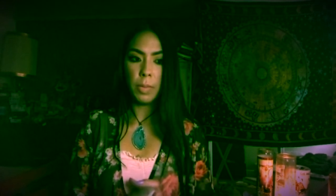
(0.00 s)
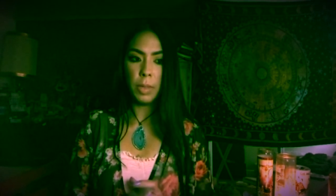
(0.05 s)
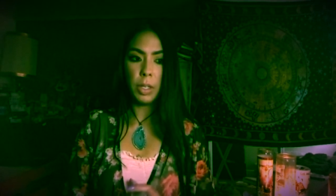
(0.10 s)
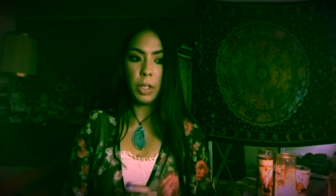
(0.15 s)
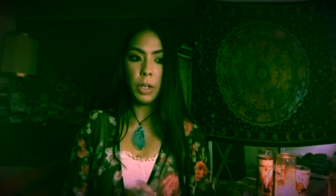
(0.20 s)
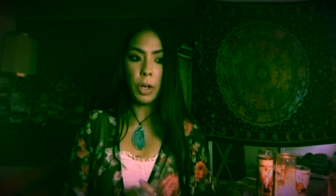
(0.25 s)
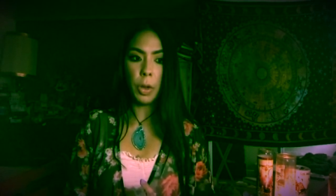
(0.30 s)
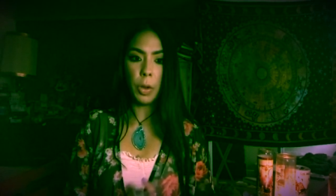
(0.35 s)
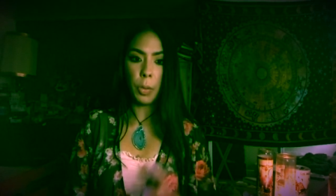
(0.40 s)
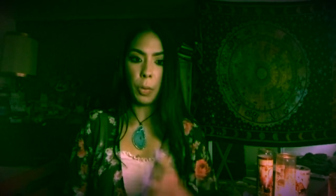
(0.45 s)

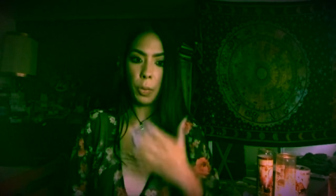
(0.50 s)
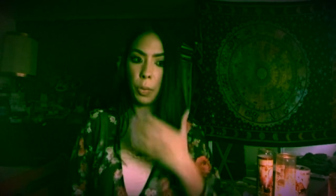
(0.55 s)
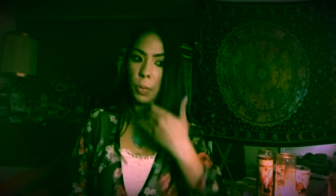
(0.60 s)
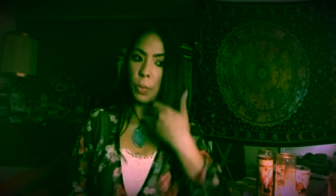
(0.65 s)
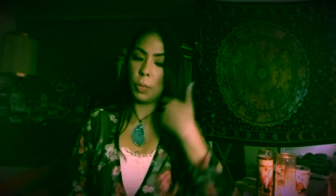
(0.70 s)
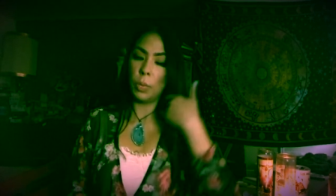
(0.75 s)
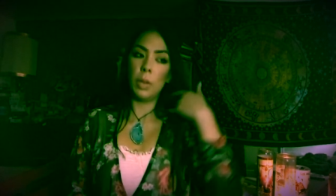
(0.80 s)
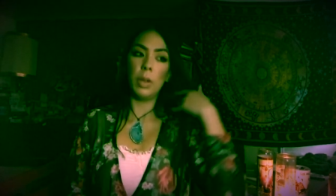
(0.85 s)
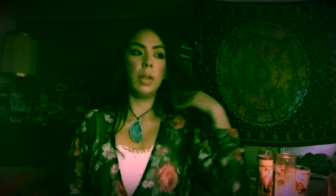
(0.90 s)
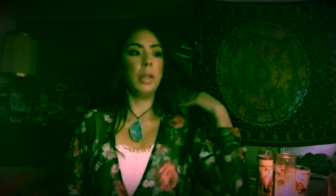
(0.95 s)
you know,
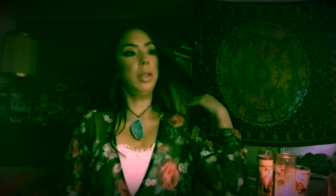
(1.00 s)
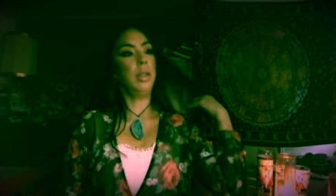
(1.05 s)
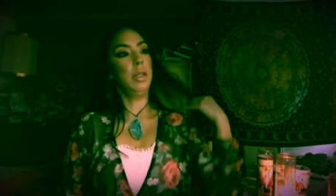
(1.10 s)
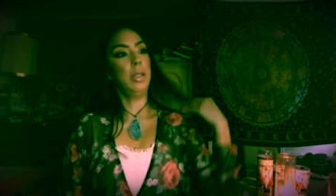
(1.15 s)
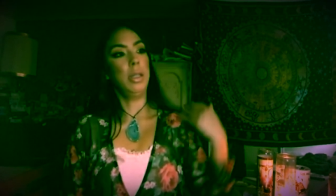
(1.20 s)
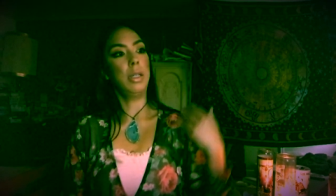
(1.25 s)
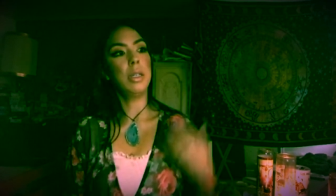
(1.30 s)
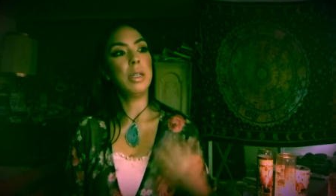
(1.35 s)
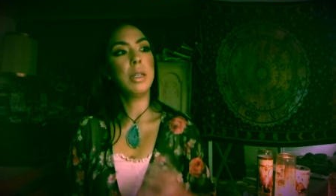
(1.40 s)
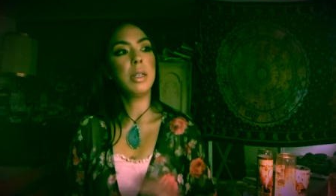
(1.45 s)

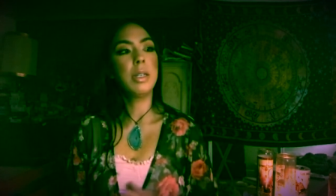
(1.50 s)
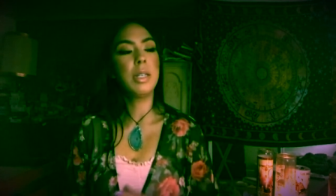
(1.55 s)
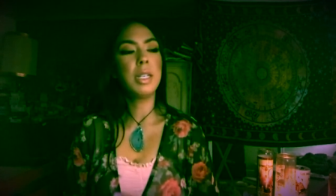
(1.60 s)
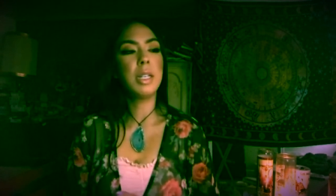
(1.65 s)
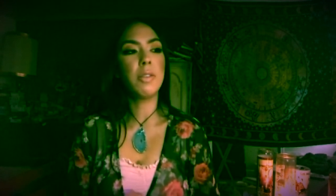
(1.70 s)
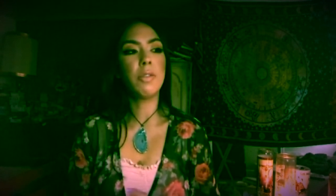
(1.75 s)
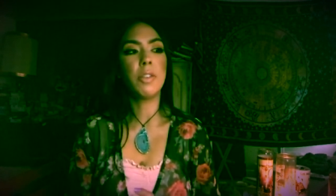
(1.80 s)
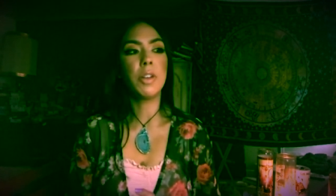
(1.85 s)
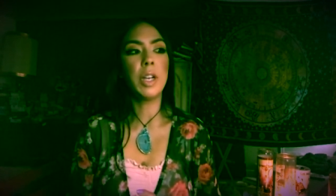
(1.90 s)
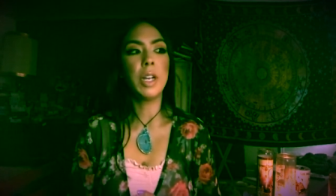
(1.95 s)

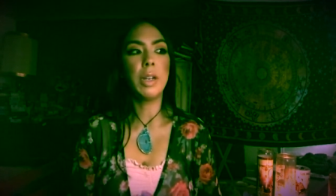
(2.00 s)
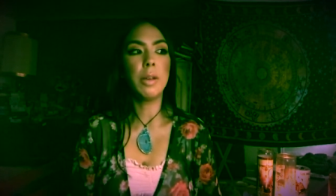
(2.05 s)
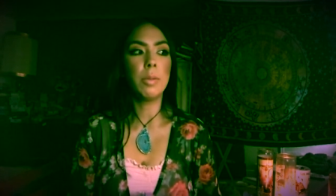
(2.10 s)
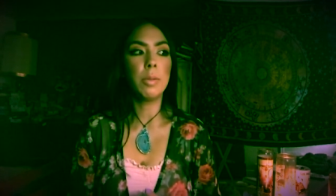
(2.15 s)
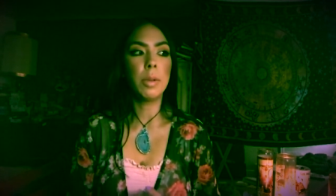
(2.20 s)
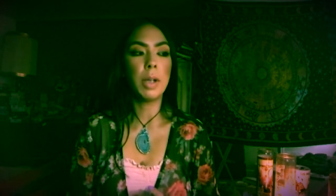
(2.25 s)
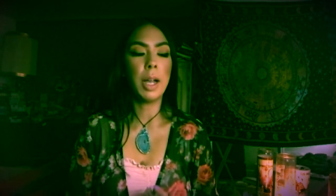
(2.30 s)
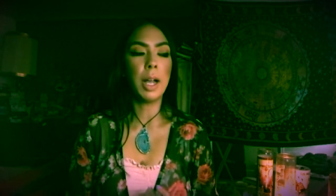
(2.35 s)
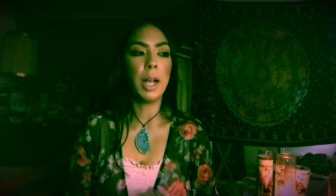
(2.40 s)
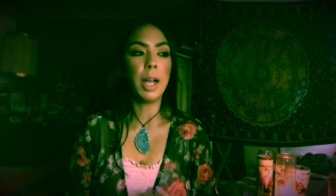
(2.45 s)
different
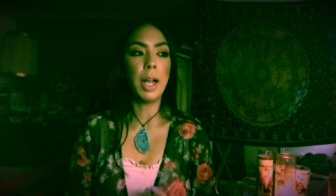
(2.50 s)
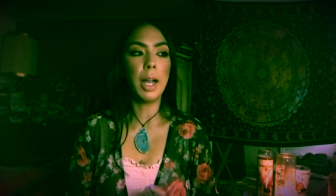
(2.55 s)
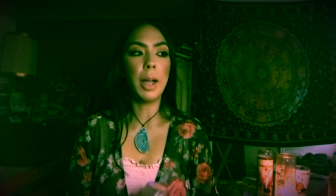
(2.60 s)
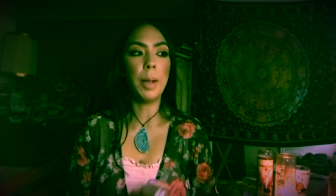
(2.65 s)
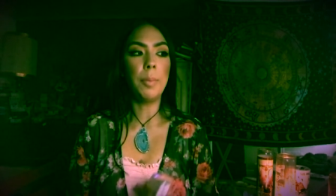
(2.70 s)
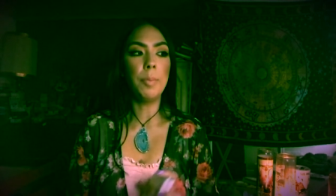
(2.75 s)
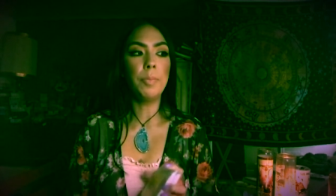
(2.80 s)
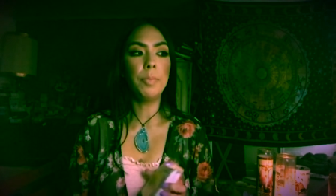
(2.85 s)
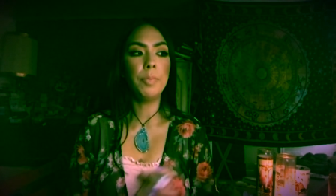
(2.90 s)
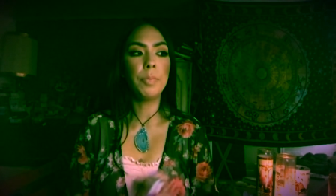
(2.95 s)

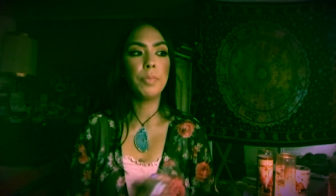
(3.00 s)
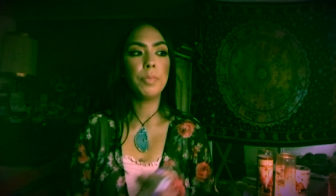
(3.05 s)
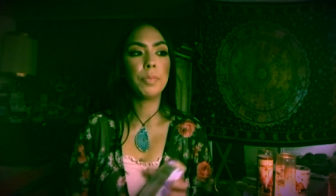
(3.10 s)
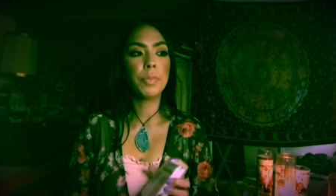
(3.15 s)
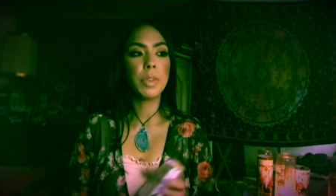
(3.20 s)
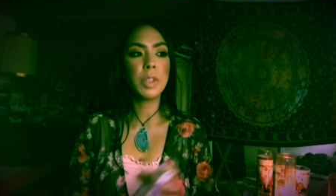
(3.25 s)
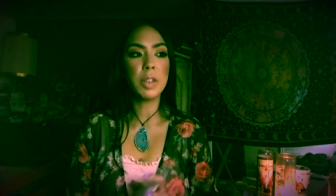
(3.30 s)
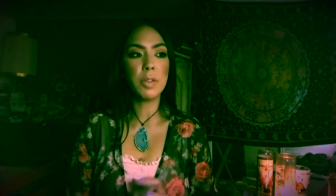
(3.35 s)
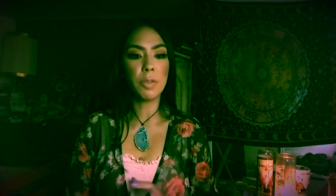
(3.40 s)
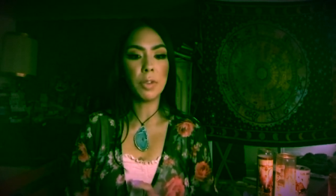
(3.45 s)
um,
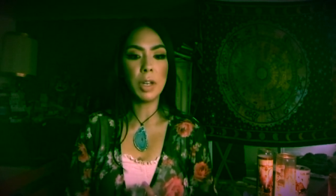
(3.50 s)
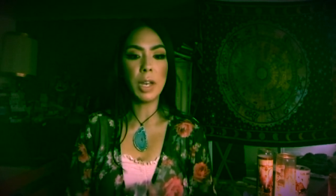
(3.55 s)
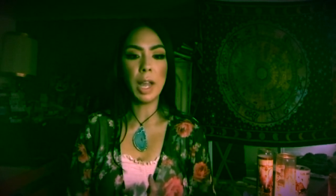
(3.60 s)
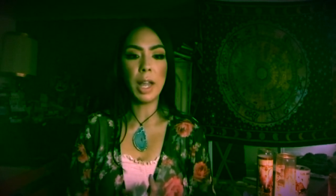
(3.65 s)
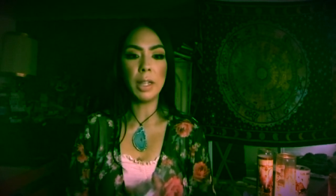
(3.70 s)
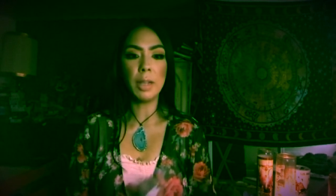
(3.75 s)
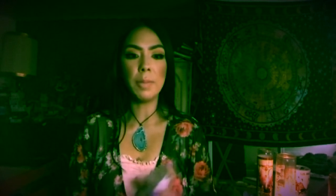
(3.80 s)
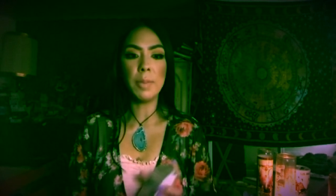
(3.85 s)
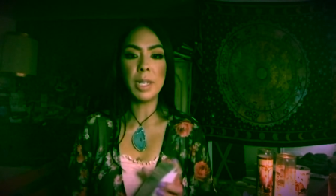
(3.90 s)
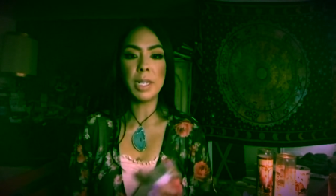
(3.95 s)
different
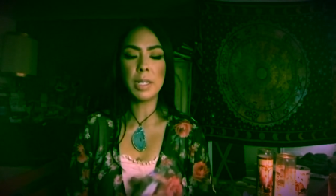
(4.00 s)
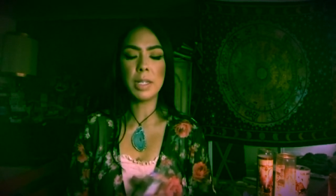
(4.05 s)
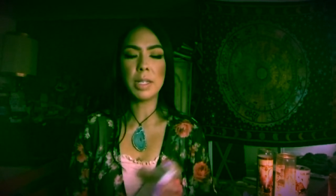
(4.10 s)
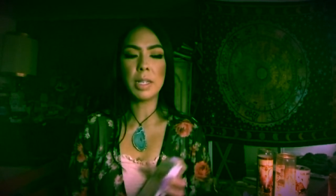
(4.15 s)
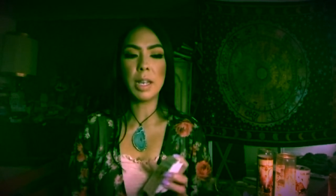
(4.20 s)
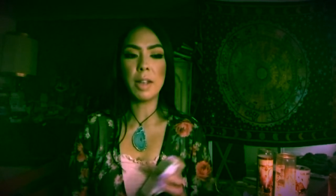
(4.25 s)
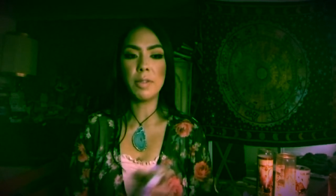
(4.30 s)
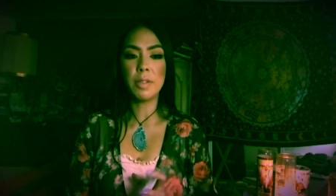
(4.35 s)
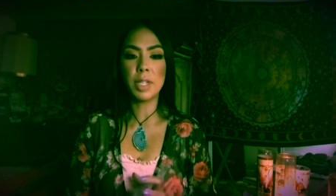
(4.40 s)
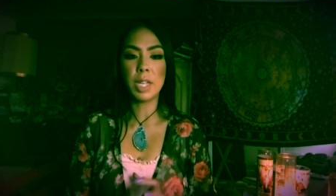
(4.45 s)
elements
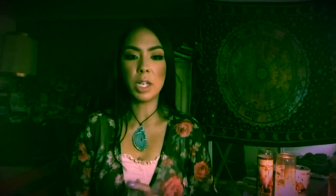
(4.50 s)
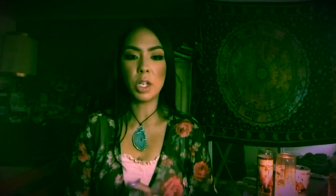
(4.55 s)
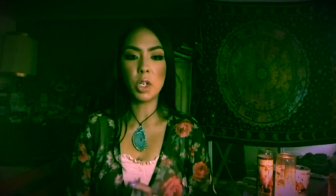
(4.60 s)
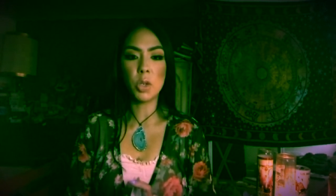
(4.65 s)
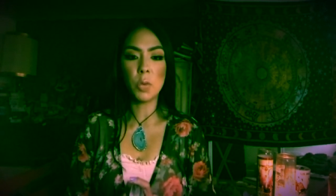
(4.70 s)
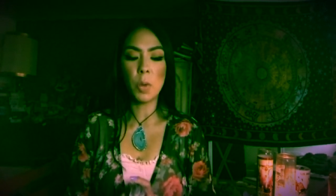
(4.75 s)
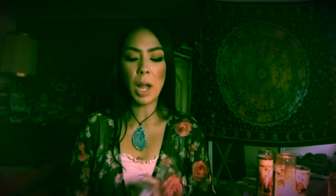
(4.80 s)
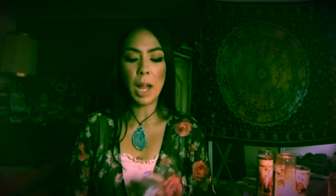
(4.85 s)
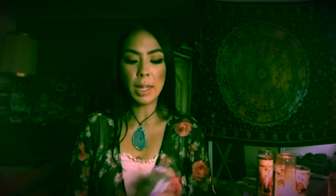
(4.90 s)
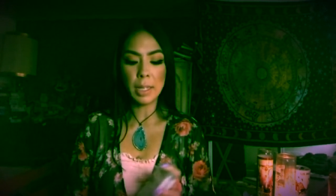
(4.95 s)
of
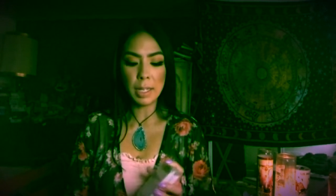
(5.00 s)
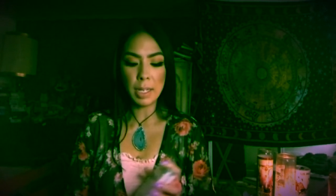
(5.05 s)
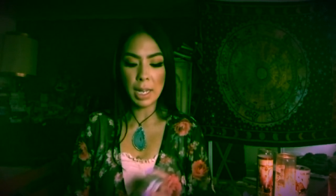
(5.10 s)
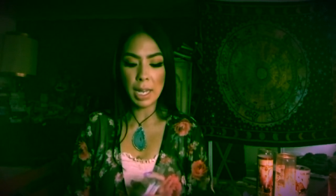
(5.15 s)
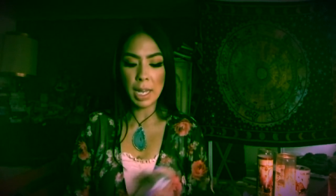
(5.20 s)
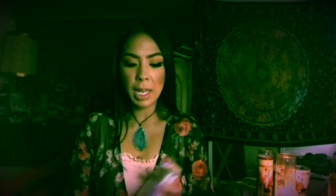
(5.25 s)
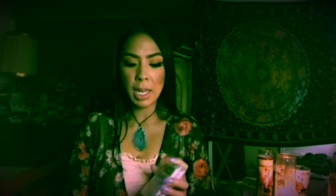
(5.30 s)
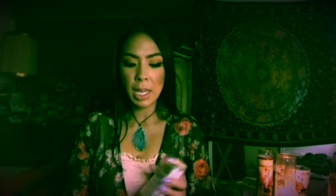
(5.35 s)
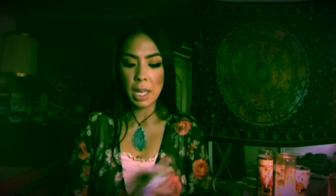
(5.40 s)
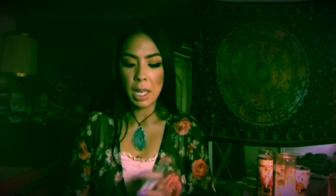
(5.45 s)

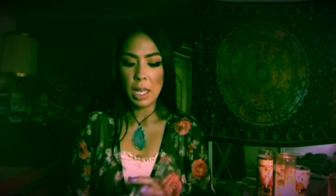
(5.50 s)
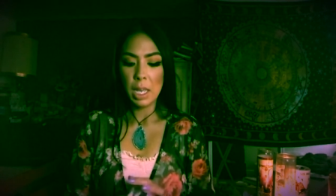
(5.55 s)
sexuality